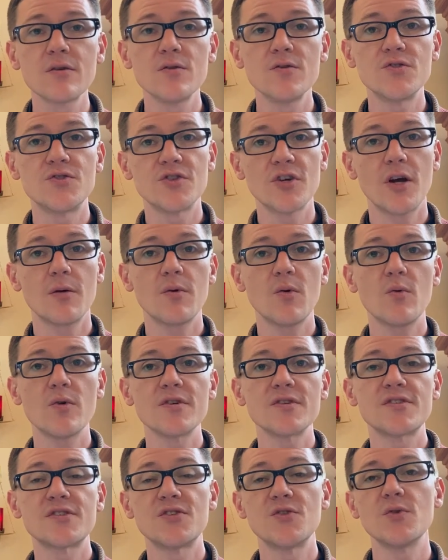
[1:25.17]
whose job it
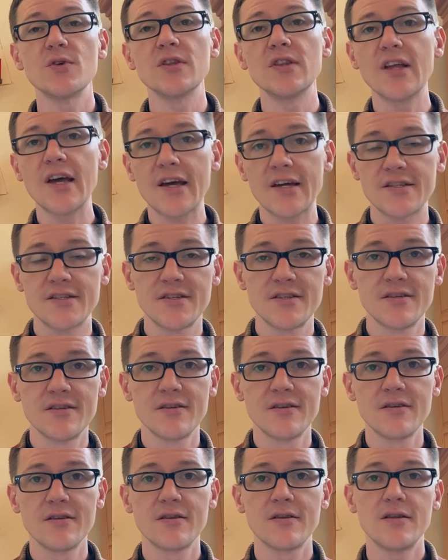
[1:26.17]
was to elect
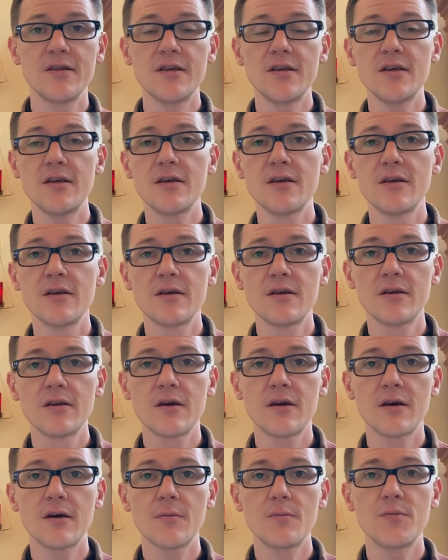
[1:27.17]
the
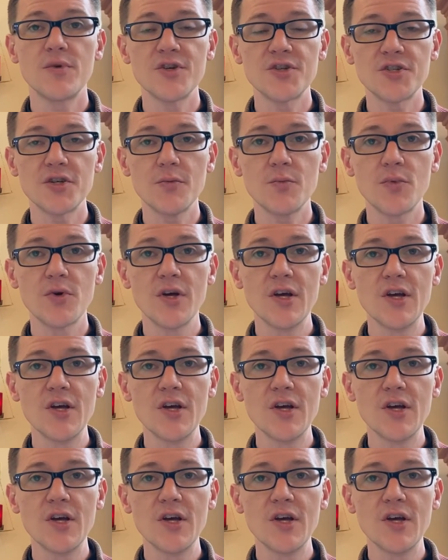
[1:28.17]
uh, bishop,